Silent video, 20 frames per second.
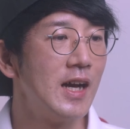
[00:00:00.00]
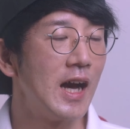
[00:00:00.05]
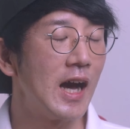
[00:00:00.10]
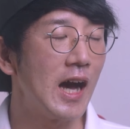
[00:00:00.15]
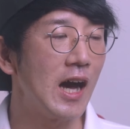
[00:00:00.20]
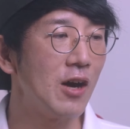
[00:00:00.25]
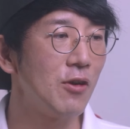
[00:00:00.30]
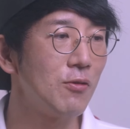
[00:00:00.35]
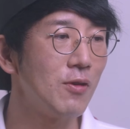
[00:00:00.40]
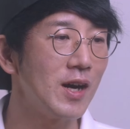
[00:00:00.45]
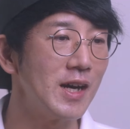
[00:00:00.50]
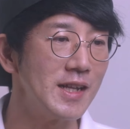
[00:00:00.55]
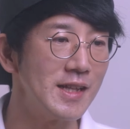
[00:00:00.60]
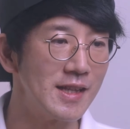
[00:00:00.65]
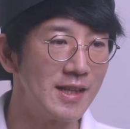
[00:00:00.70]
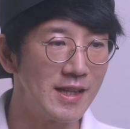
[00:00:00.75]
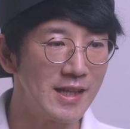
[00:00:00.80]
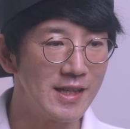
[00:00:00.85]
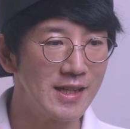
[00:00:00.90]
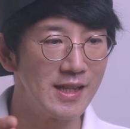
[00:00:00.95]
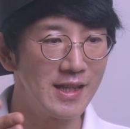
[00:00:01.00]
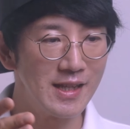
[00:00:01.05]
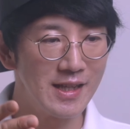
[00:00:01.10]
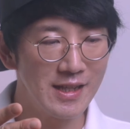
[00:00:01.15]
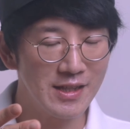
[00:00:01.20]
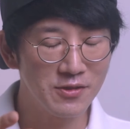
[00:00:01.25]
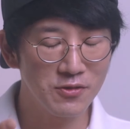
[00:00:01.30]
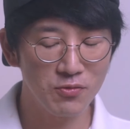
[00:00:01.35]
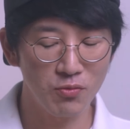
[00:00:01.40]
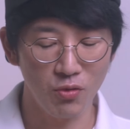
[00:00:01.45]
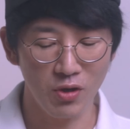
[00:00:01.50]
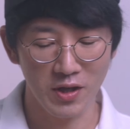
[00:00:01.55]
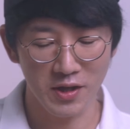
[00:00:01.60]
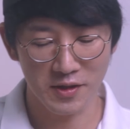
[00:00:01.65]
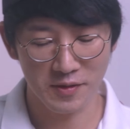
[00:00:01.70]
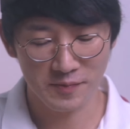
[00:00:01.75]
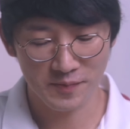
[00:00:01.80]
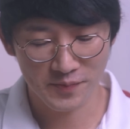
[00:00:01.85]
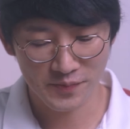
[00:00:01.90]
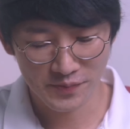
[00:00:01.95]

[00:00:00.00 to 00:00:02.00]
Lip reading: how I did this one.